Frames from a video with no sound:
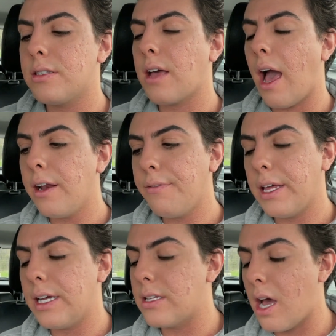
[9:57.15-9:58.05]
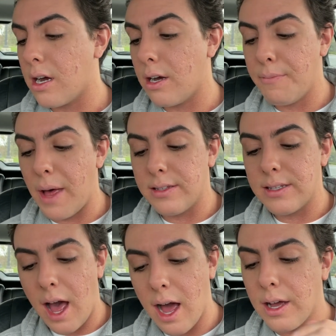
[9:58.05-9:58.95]
It's kind kind of like a Taco Bell
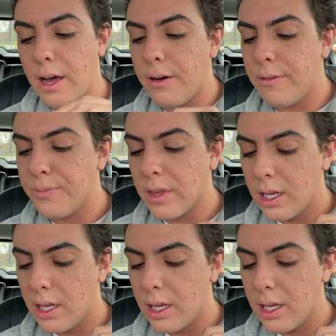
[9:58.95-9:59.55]
taco.